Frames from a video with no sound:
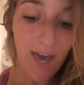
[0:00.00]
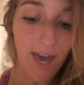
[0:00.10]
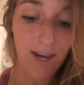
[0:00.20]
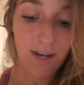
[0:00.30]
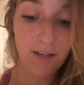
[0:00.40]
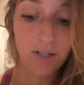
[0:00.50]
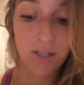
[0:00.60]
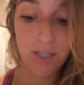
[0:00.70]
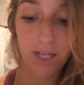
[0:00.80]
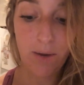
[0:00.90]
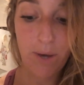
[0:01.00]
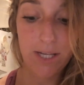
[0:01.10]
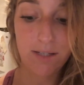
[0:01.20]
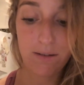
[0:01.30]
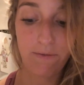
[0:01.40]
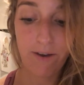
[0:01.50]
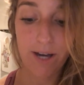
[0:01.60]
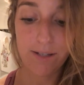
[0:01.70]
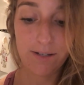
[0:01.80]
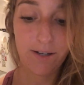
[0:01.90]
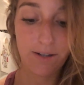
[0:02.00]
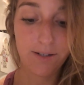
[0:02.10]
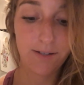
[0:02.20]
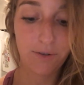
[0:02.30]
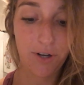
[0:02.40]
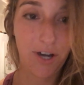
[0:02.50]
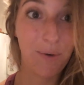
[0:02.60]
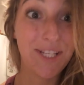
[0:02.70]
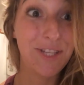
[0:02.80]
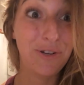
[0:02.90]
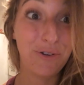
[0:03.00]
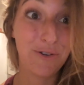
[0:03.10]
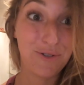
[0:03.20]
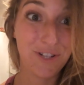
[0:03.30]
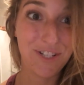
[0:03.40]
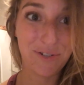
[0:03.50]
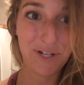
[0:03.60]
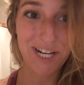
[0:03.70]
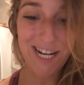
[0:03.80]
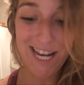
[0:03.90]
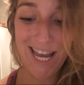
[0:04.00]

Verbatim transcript: And initially I went to Foster's, or I went to the grocery store